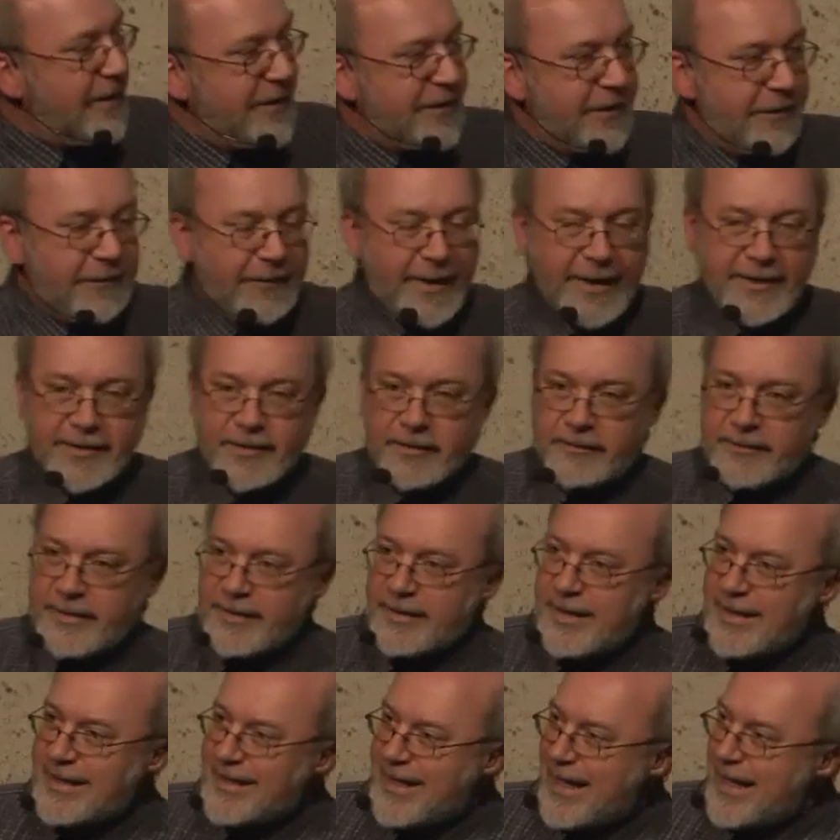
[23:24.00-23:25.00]
is effectively
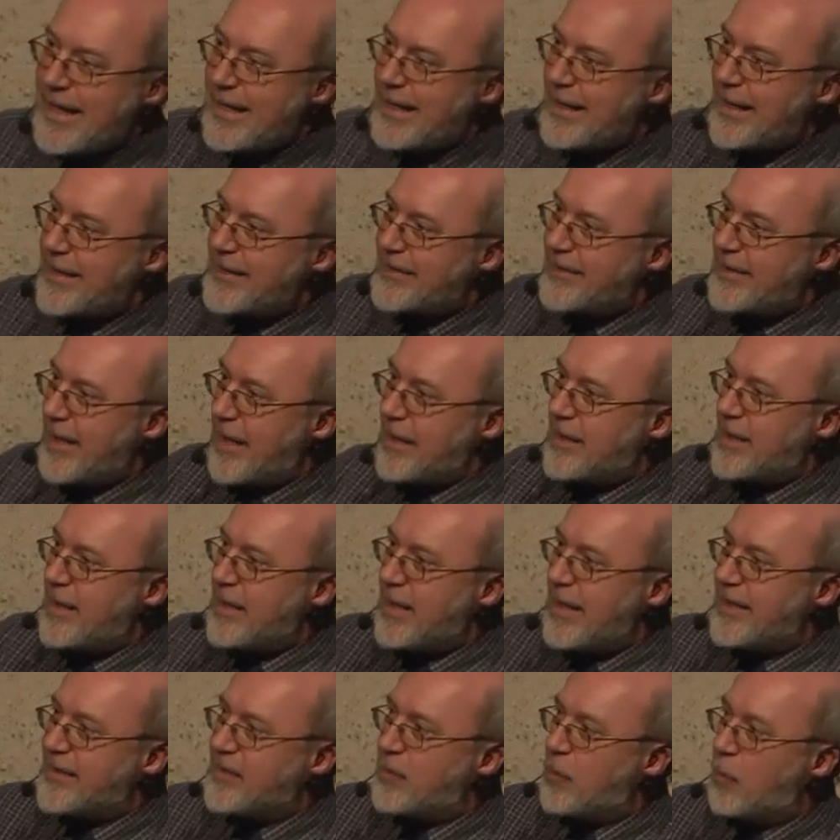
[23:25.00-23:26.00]
the king is taking
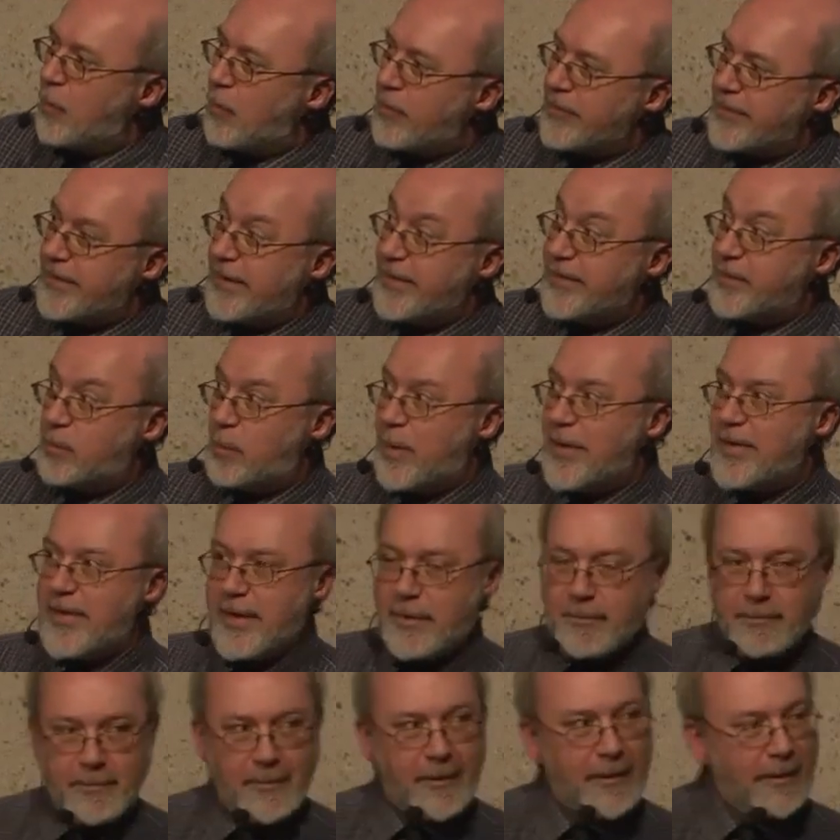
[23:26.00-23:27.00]
his courtiers with
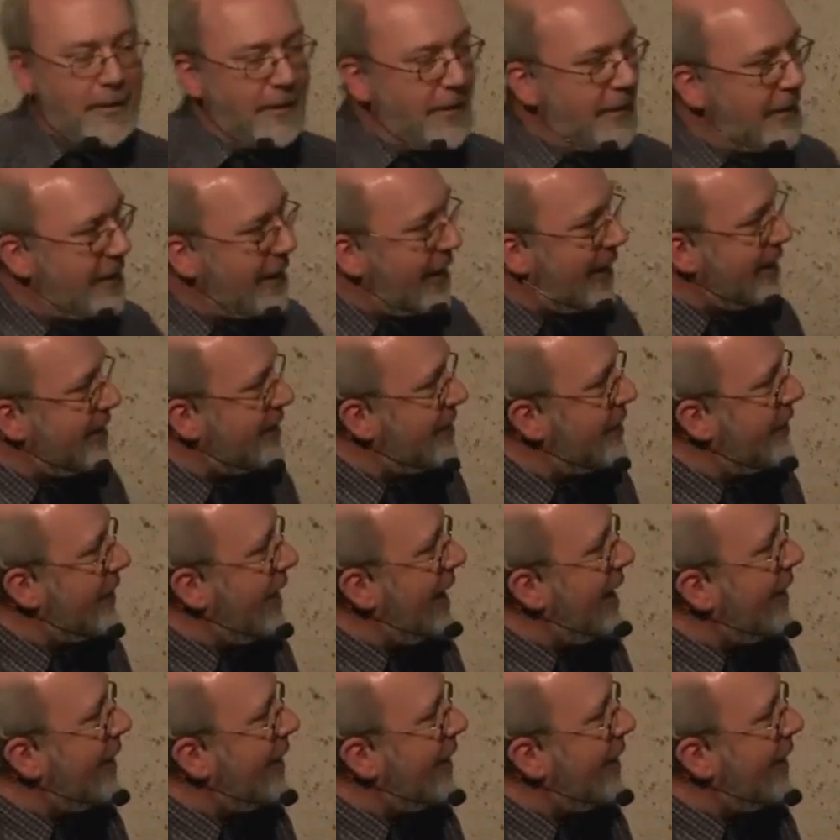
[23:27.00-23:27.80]
him into the